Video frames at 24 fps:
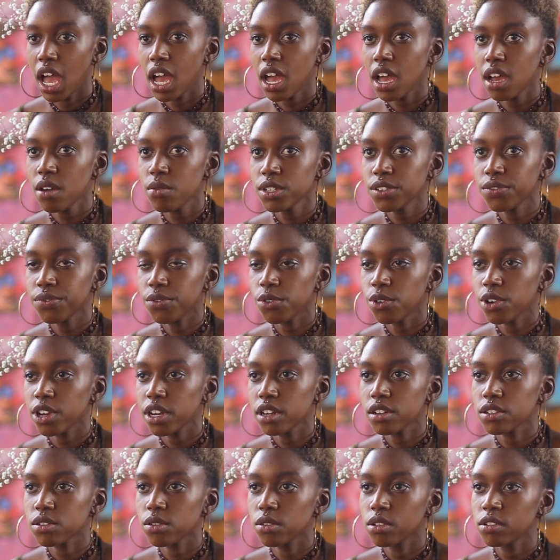I was four
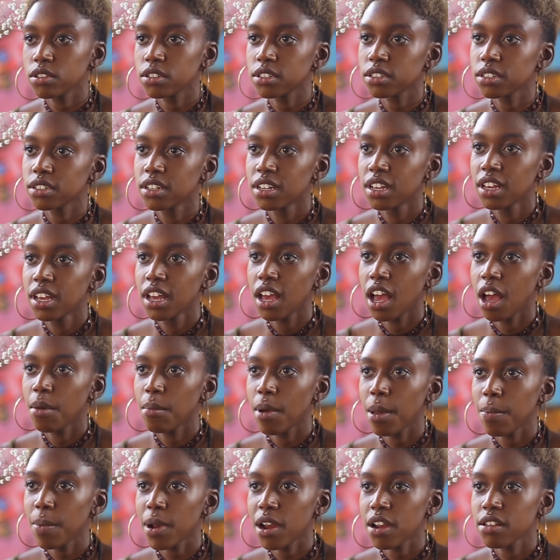years old.
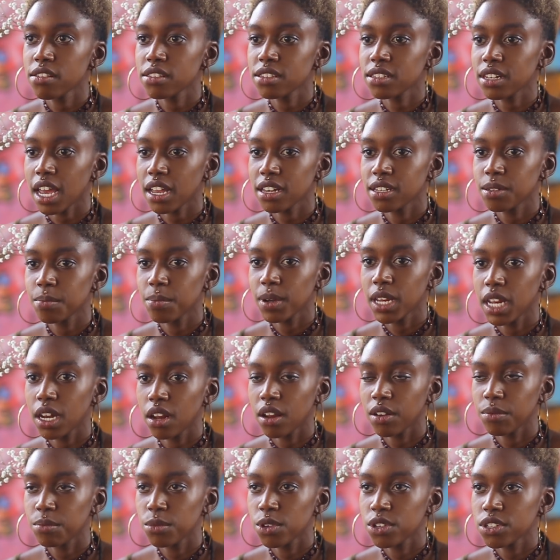My parents like to play a
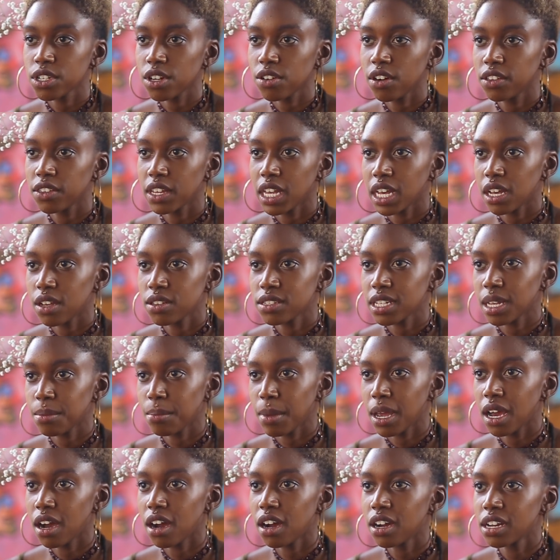lot of music around the house, and
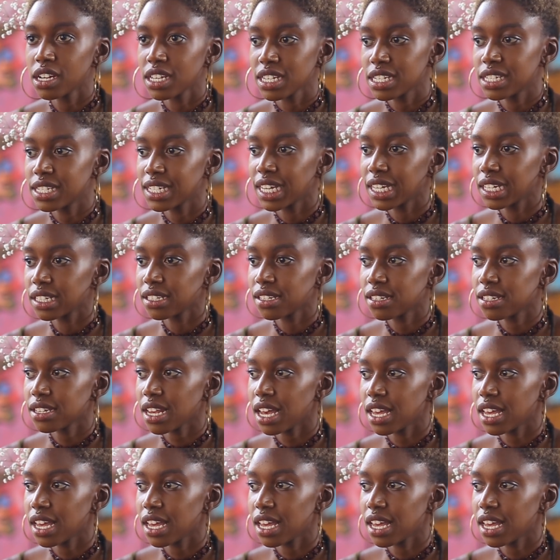my aunt sings.